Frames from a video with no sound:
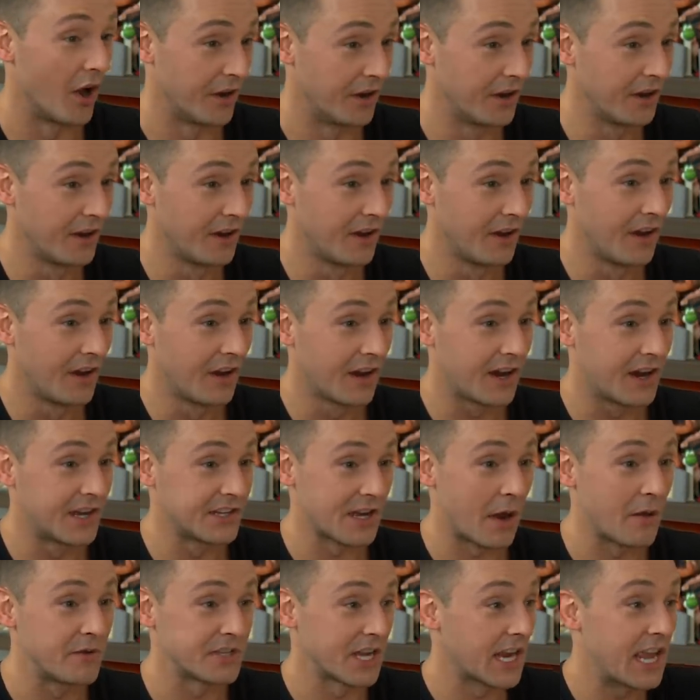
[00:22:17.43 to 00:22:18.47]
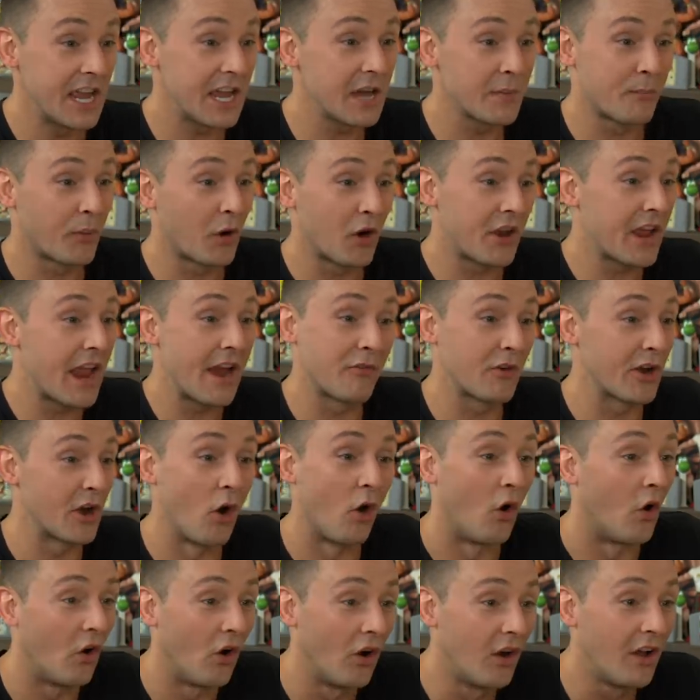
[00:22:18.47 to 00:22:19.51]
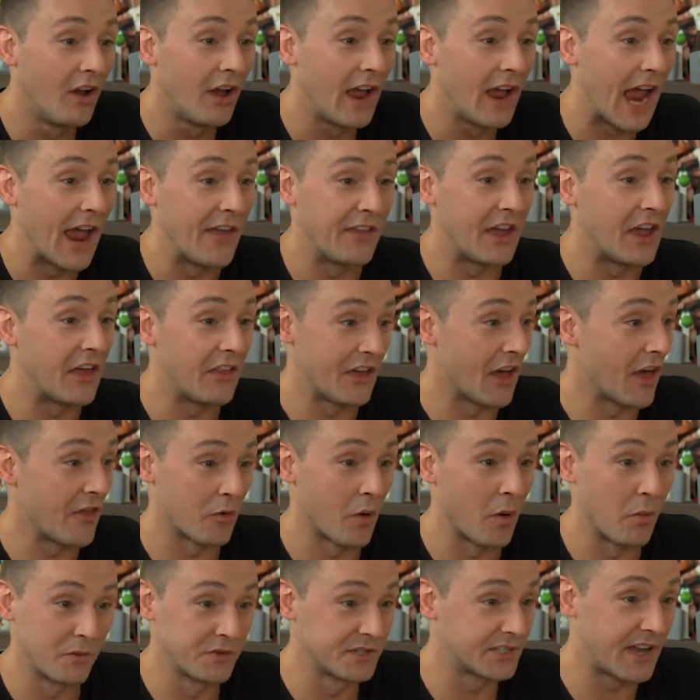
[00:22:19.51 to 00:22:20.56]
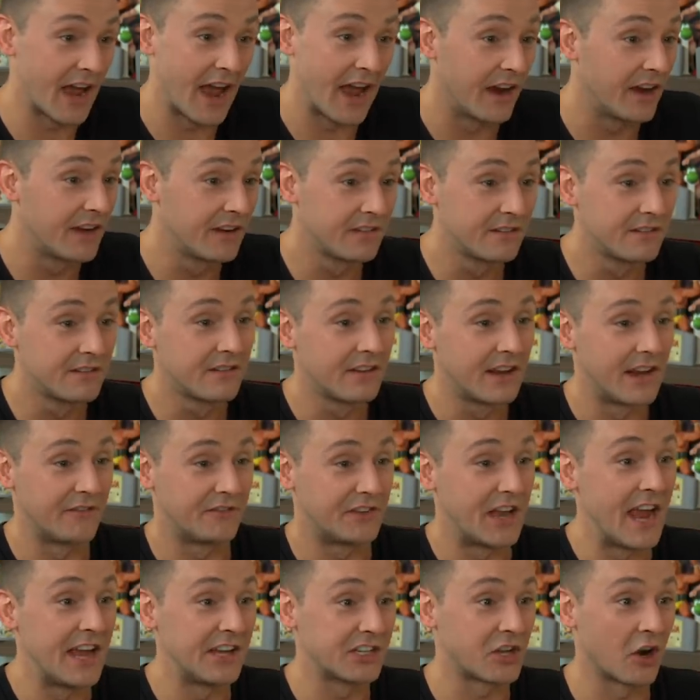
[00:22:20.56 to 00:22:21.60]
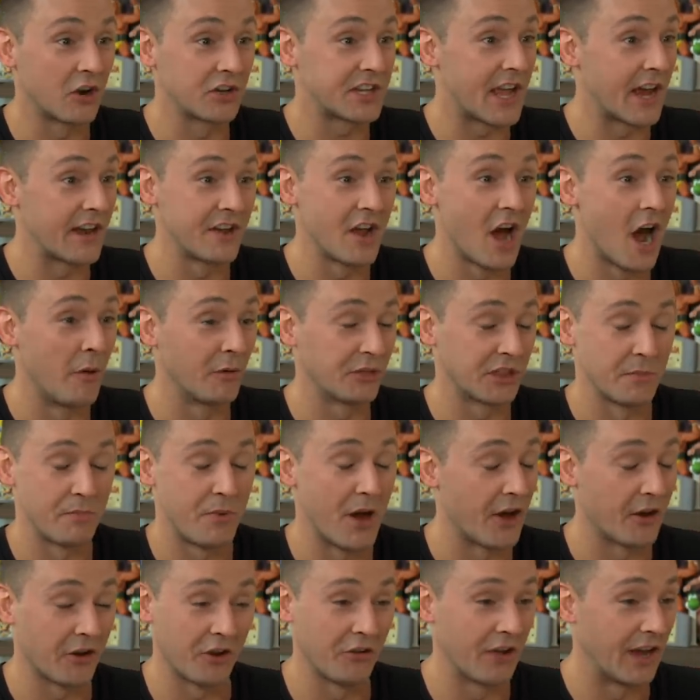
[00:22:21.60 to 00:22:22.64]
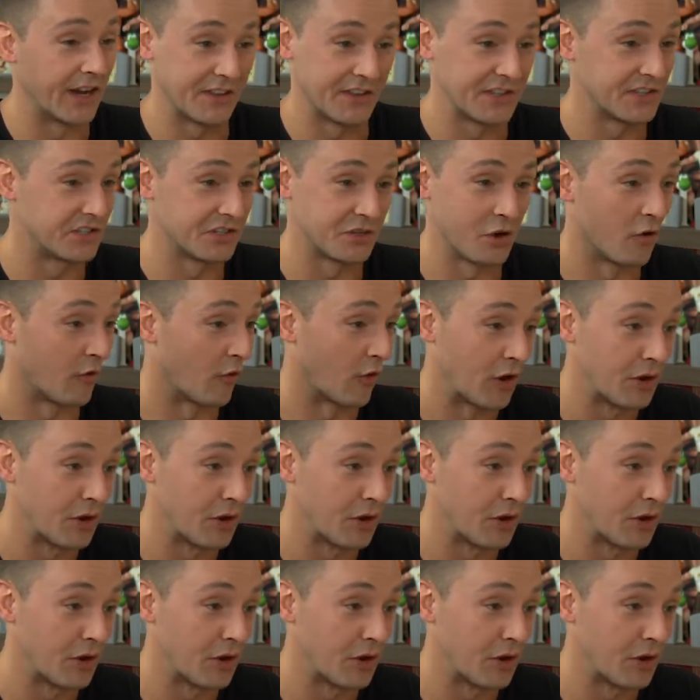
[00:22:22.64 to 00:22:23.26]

Well, I had... Because I was like, he could birdie every hole. And the, the other one was Day. If Day starts getting hot with the putter, like, this is over.